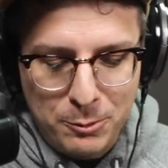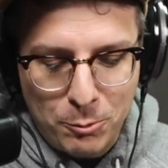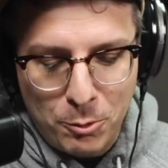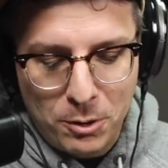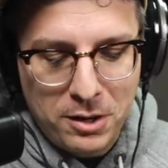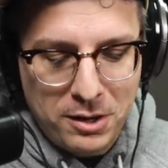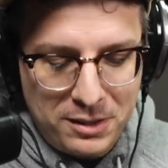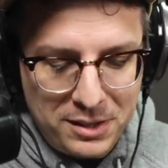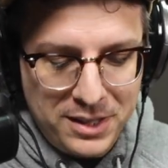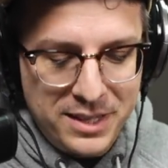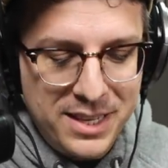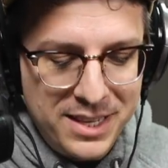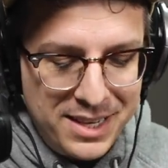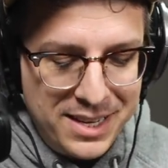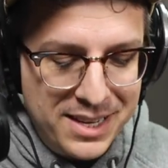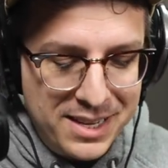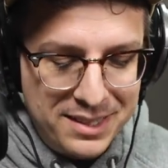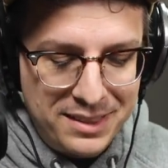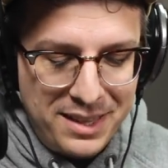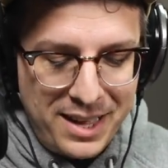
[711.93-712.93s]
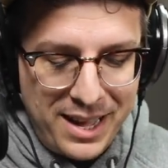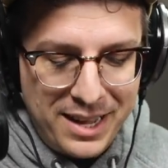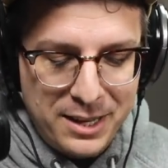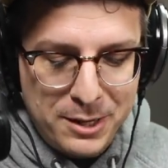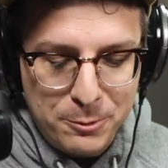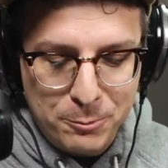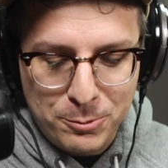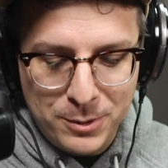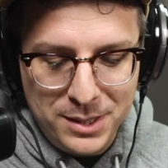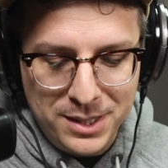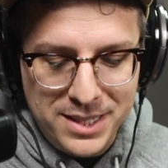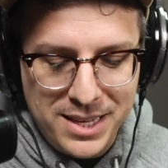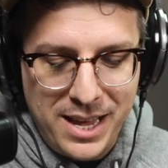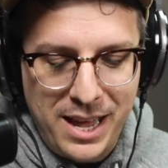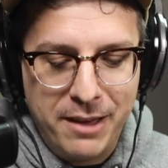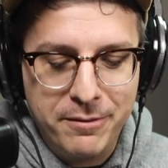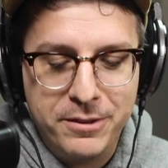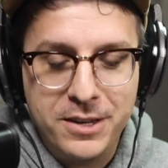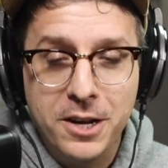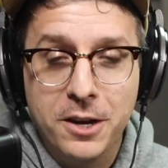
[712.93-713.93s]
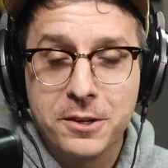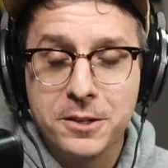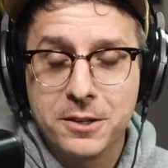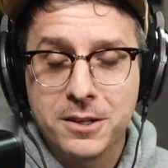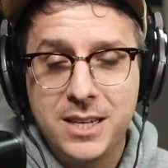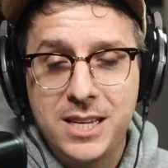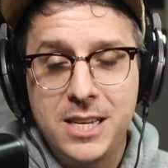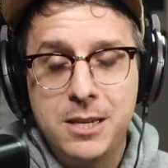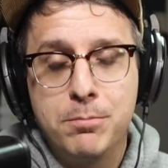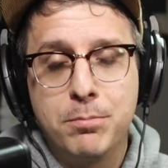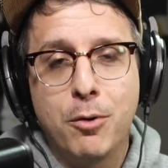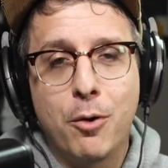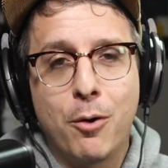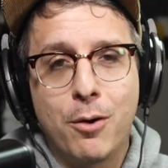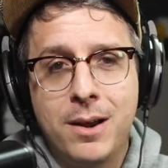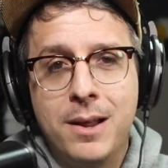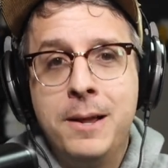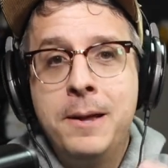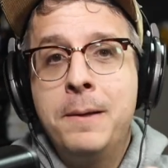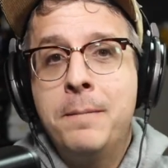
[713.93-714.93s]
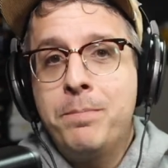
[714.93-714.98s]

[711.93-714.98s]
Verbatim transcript: or clickety-clacking really heavy on your keyboard,